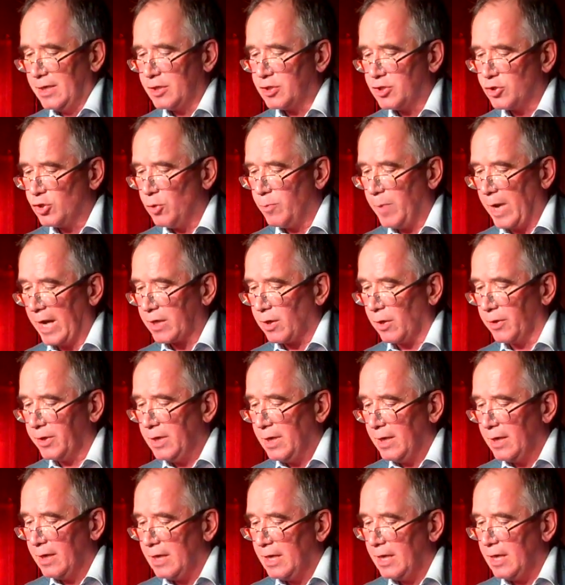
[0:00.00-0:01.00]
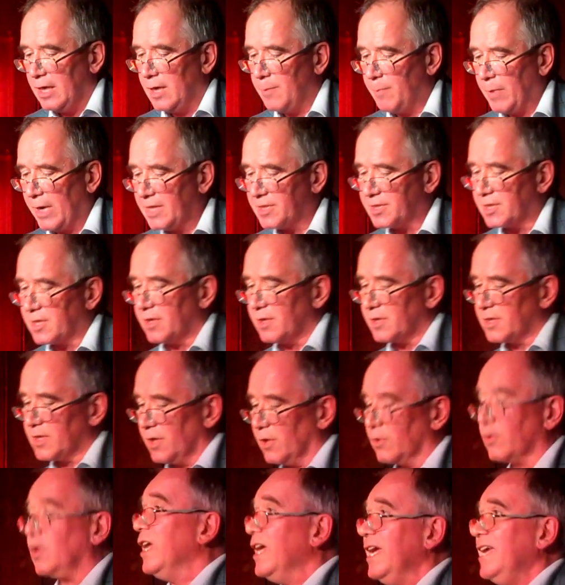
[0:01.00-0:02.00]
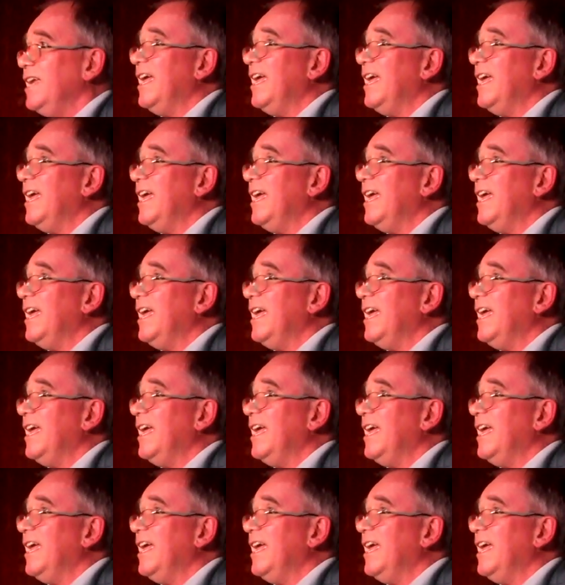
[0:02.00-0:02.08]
His shoe back on. He paced in a circle.